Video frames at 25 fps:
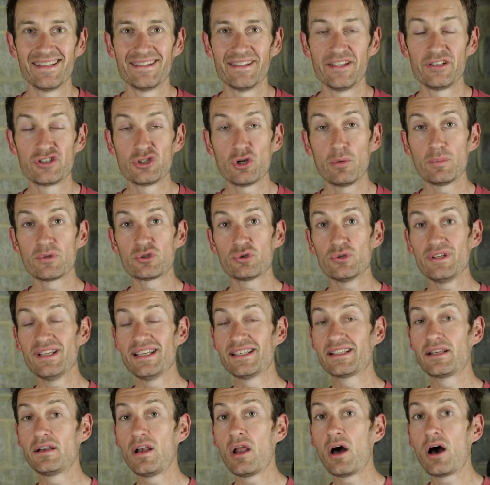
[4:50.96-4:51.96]
The geometry
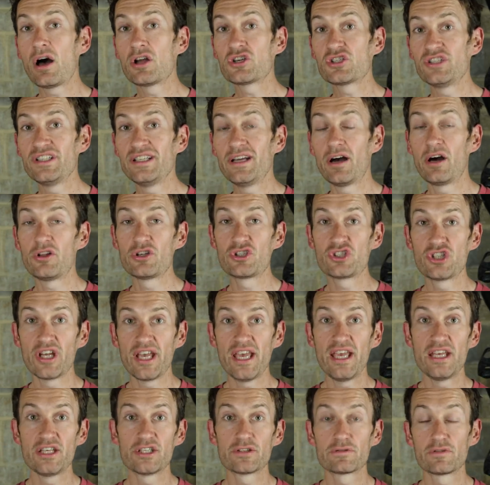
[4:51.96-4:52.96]
is largely
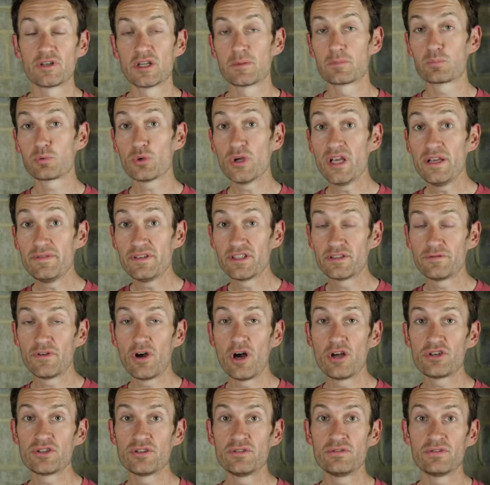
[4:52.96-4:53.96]
unchanged from the previous
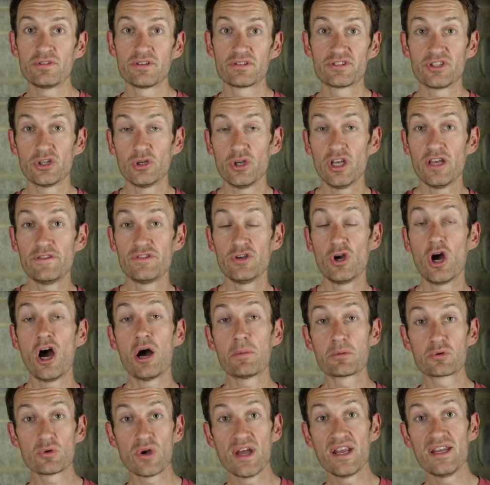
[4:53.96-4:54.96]
version, so if you're
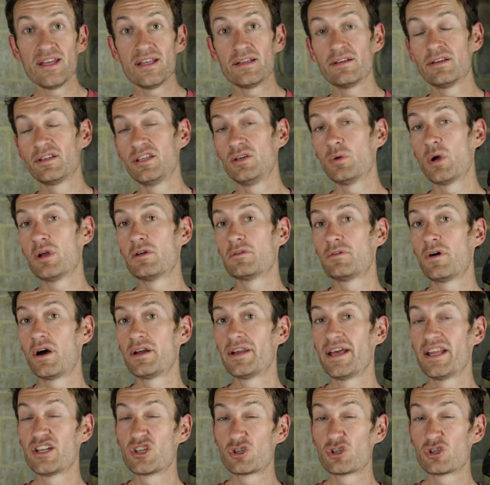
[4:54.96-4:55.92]
upgrading, you won't find a